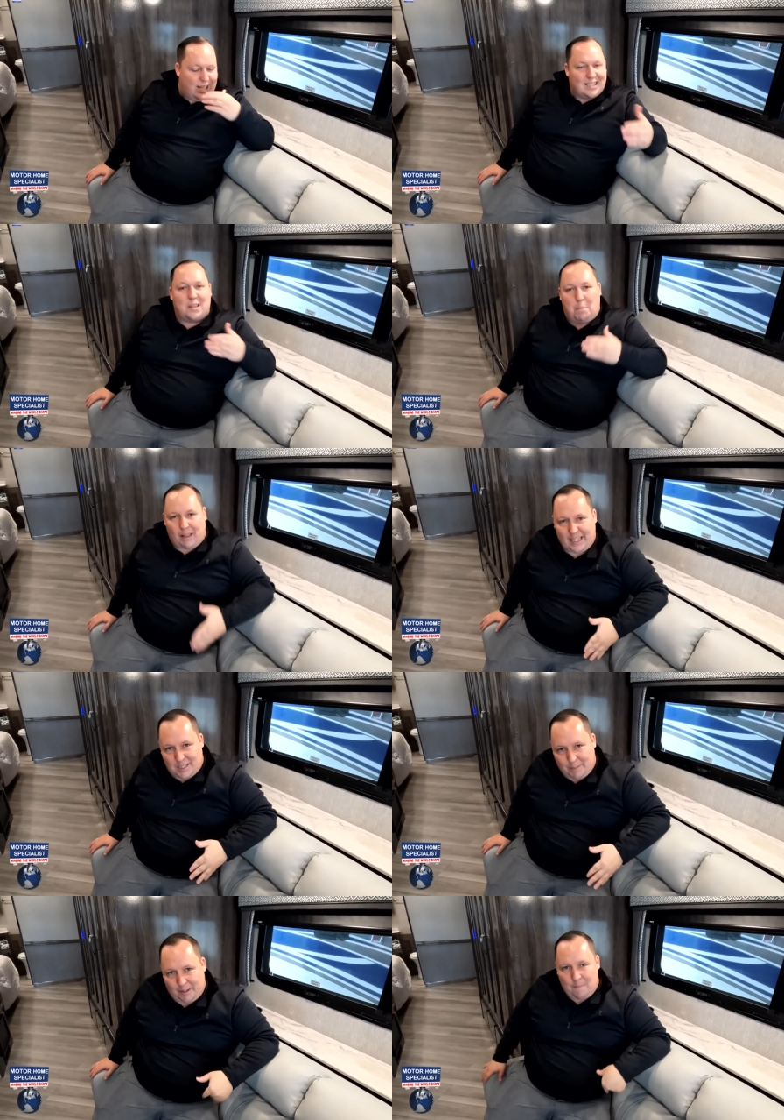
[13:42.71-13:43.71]
is the
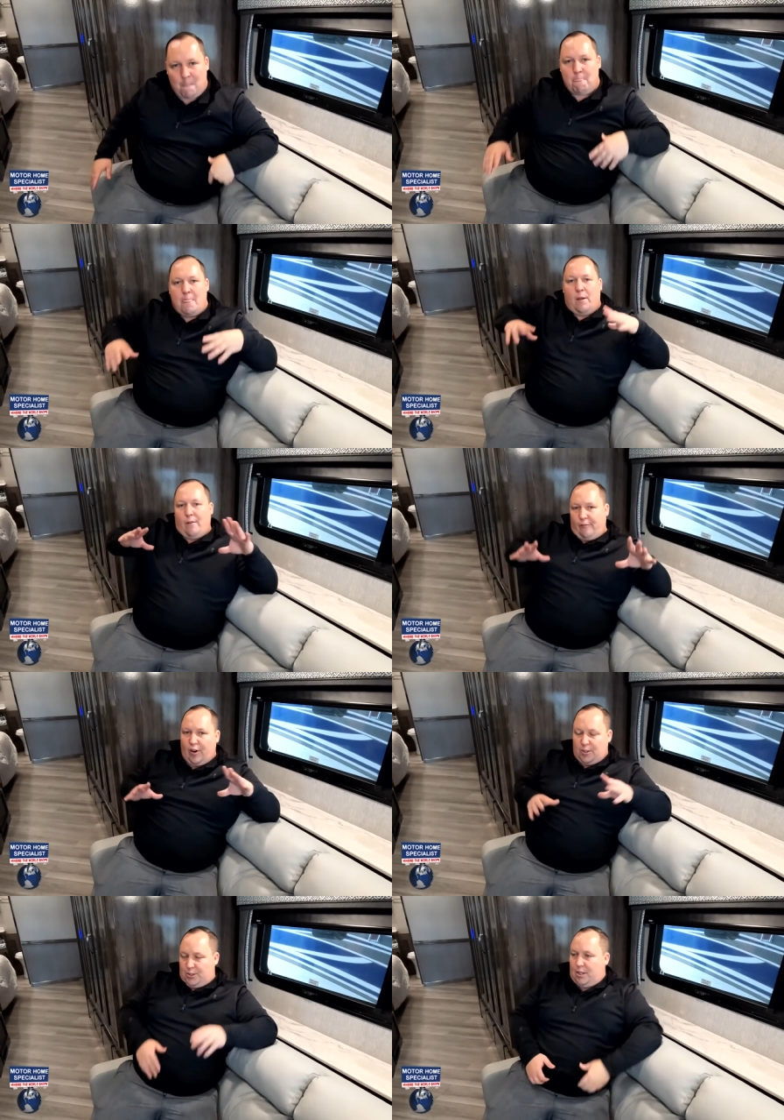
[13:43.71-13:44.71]
placement.
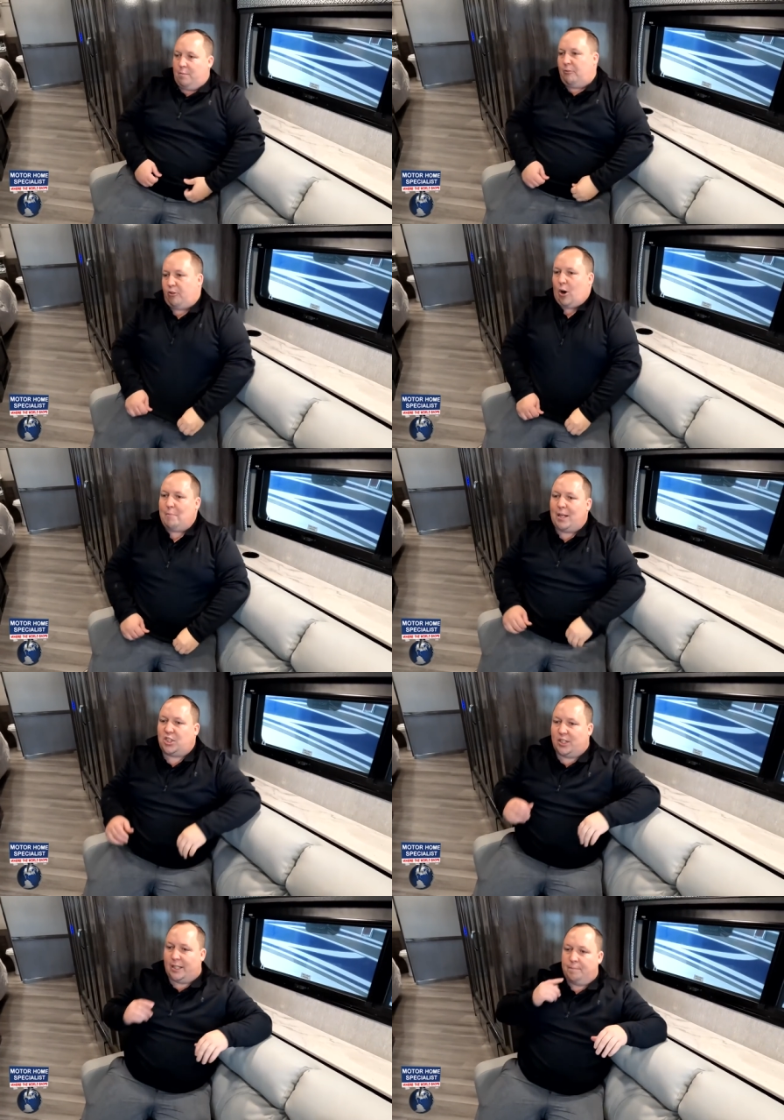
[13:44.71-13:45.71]
First, before I
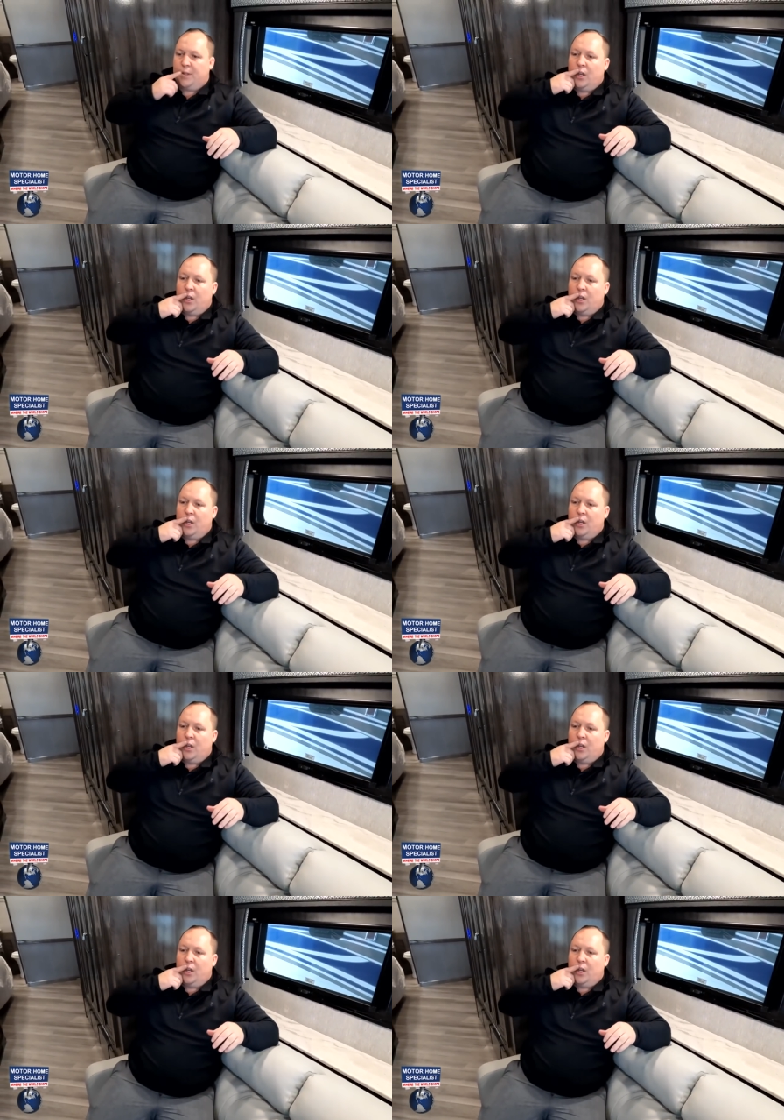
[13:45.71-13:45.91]
mention it,